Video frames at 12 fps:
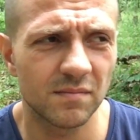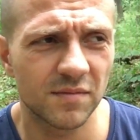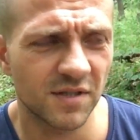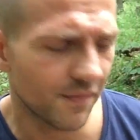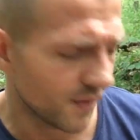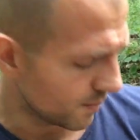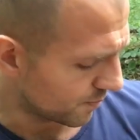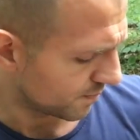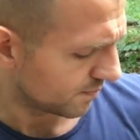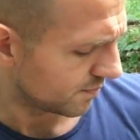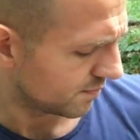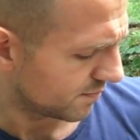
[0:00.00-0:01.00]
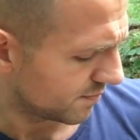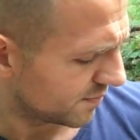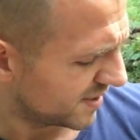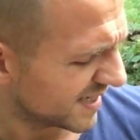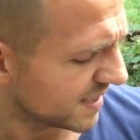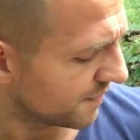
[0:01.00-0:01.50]

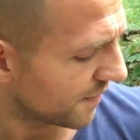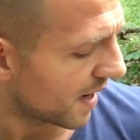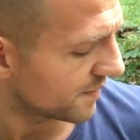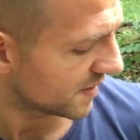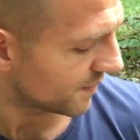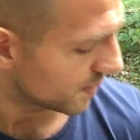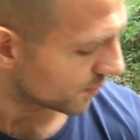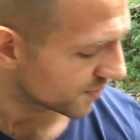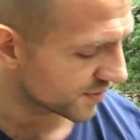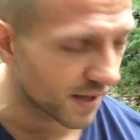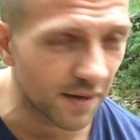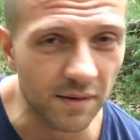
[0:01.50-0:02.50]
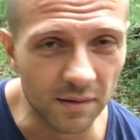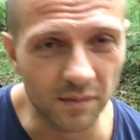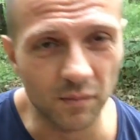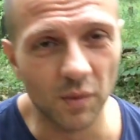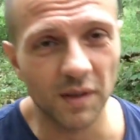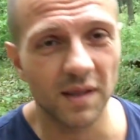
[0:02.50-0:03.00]
65-70%
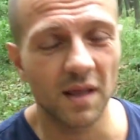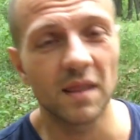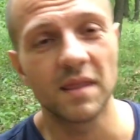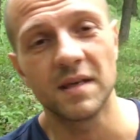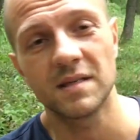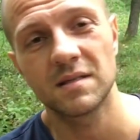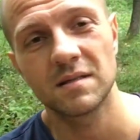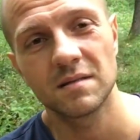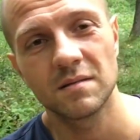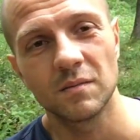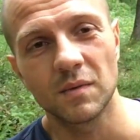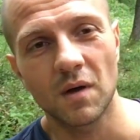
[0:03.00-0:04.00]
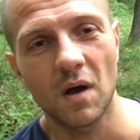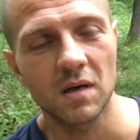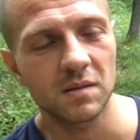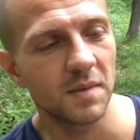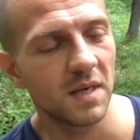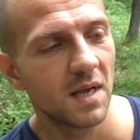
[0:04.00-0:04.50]
what this would
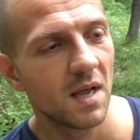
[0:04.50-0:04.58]
cost me.